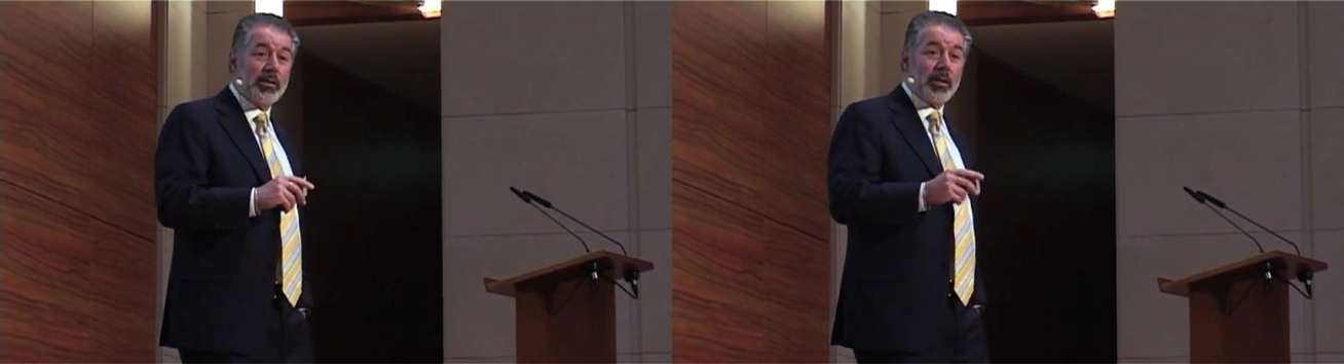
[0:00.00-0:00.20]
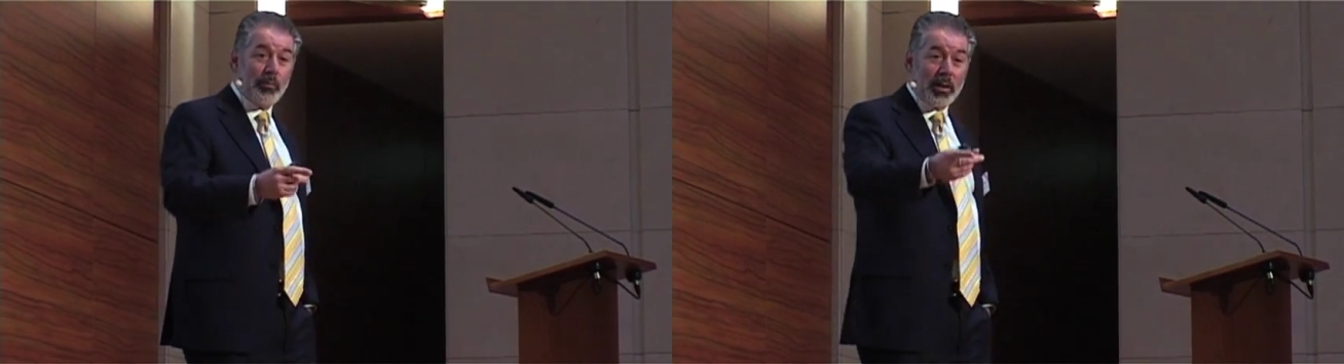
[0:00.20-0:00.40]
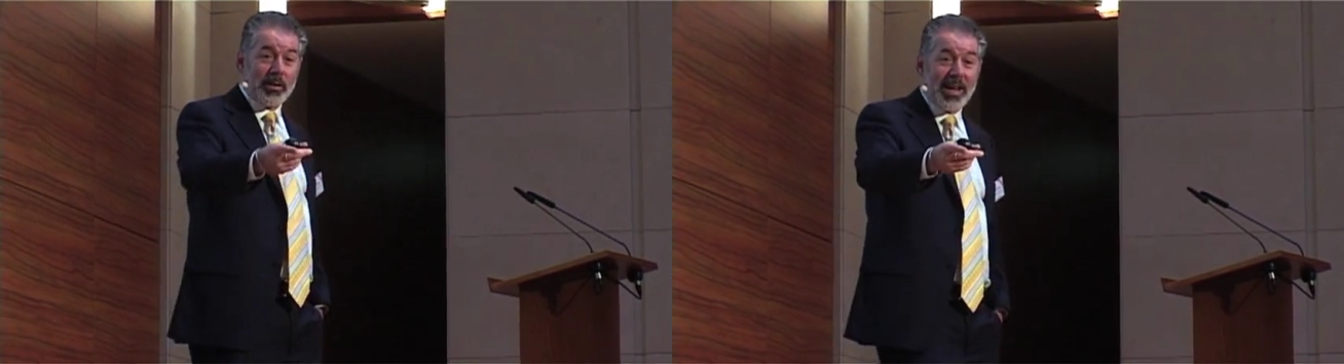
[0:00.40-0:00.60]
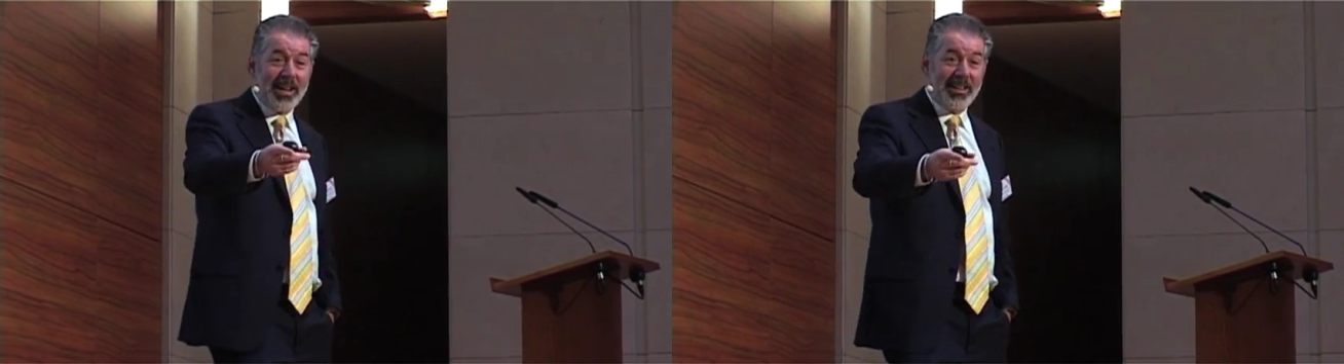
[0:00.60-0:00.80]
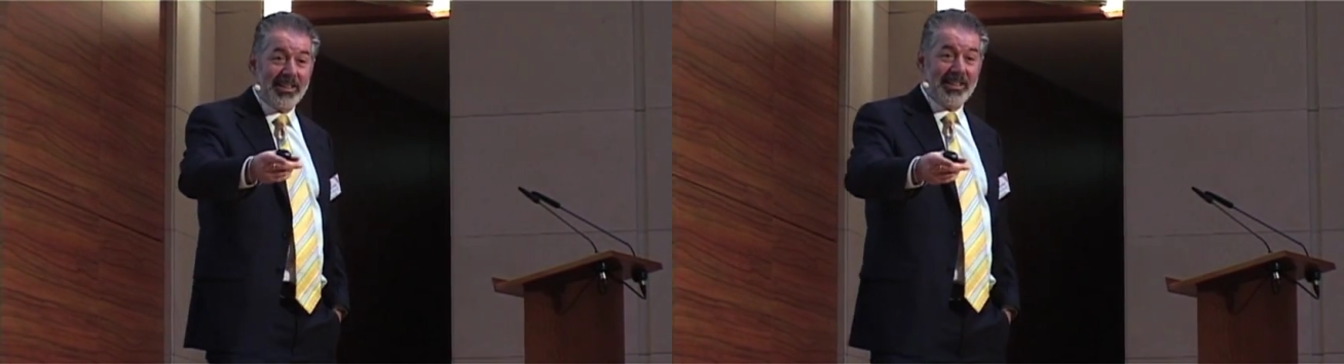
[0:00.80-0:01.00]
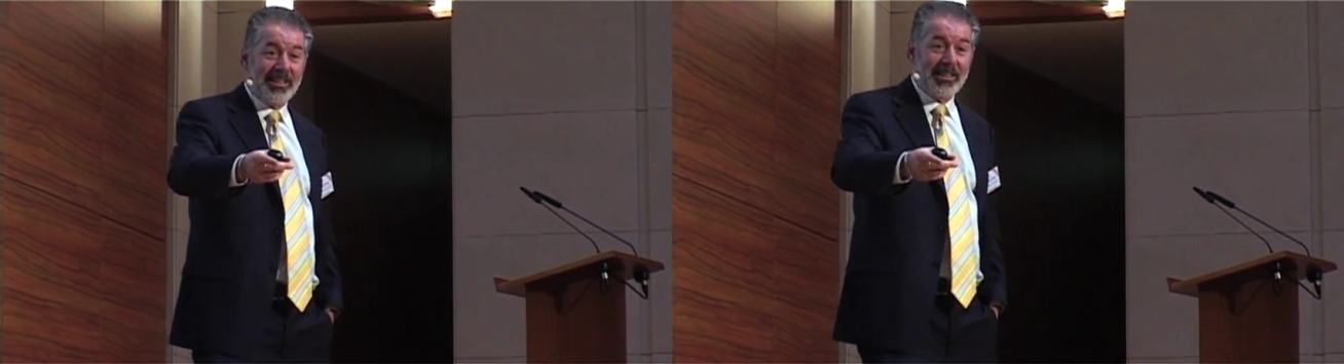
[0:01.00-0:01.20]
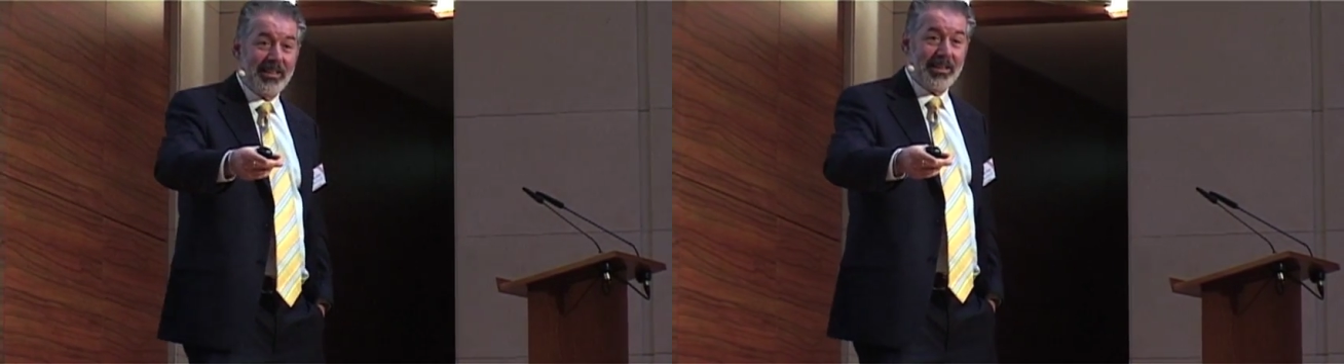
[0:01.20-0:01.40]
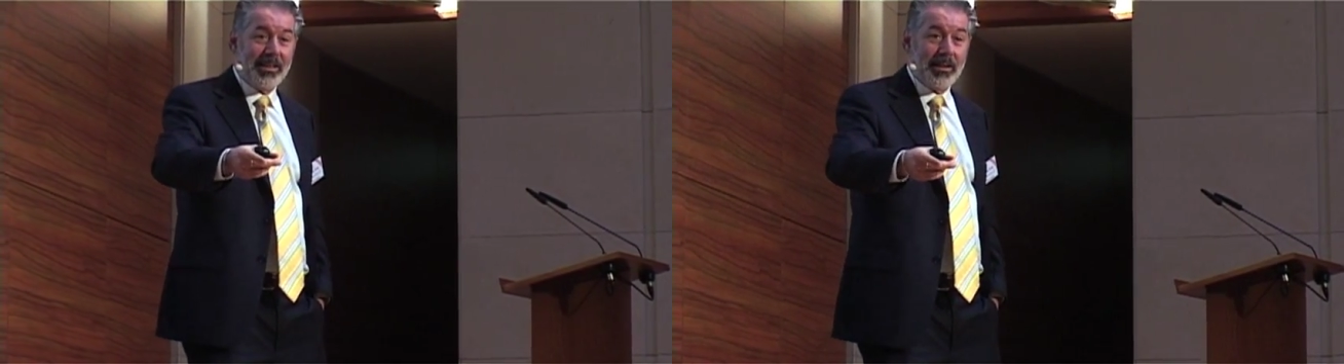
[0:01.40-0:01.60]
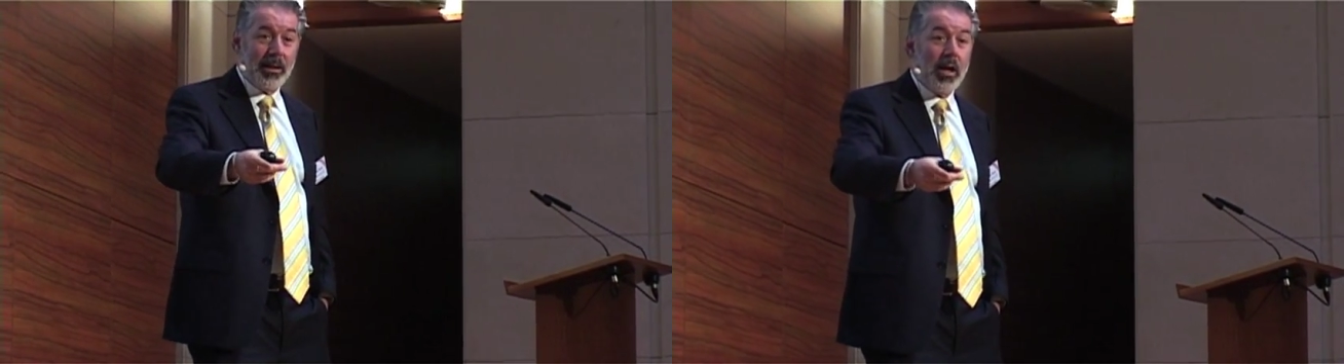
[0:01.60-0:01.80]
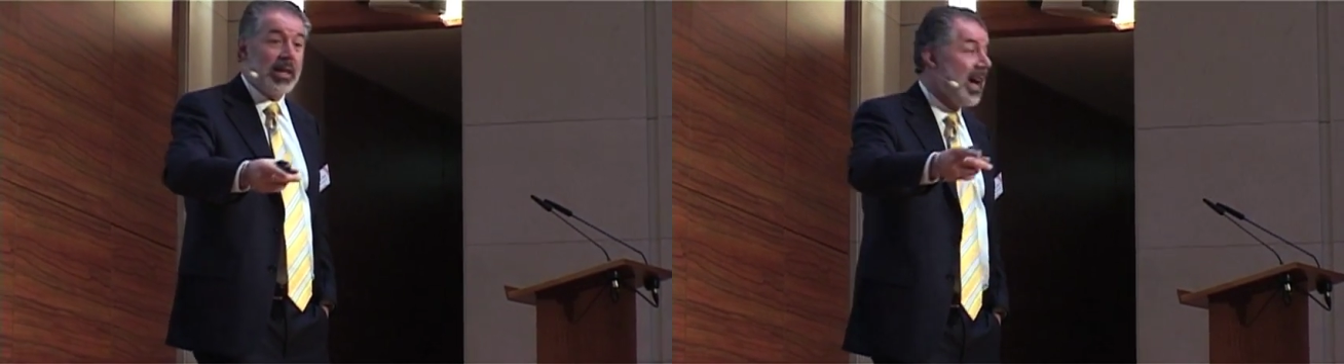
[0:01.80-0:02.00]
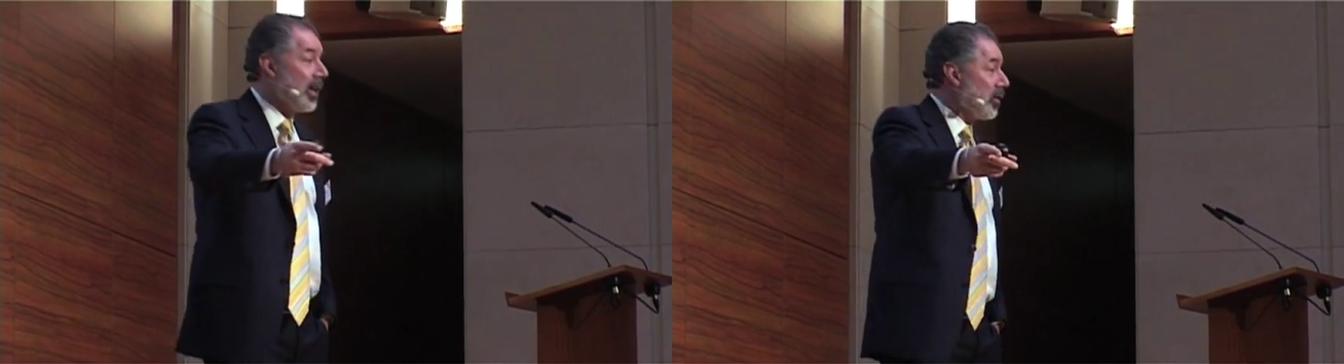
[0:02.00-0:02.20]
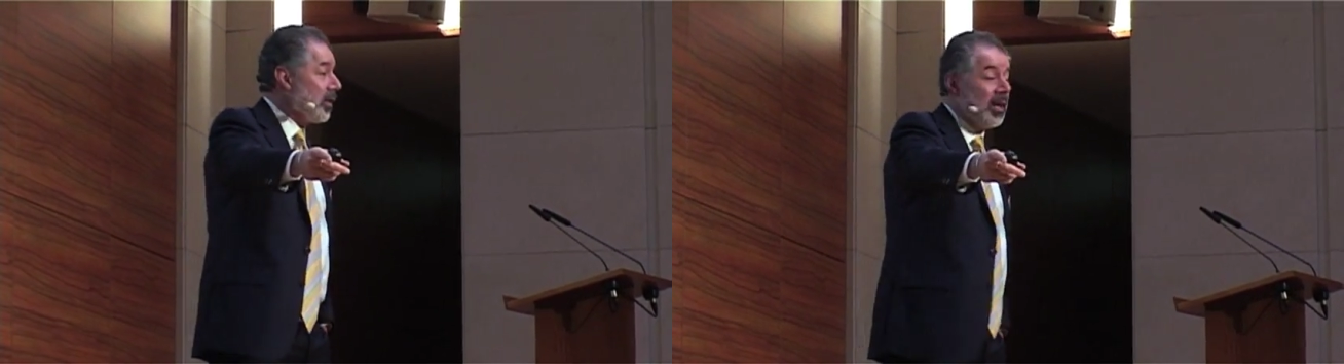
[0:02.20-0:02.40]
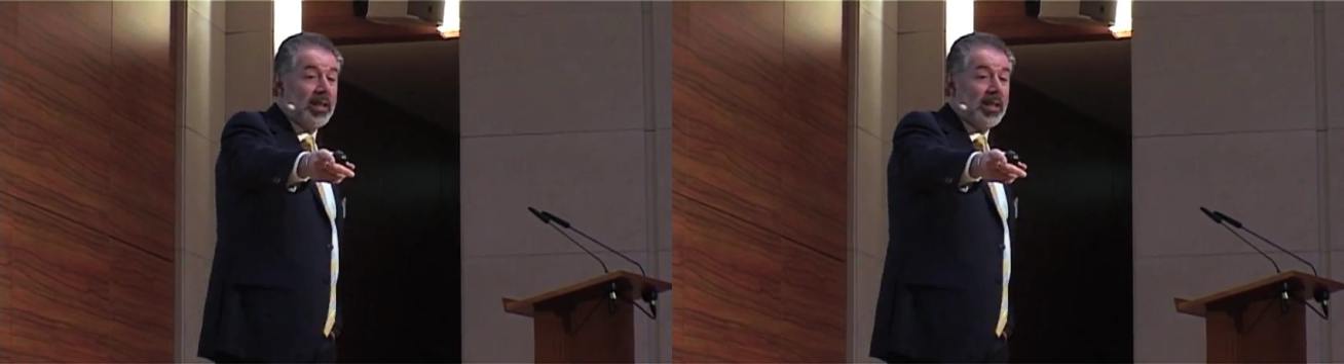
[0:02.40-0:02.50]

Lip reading: What's that? Yes,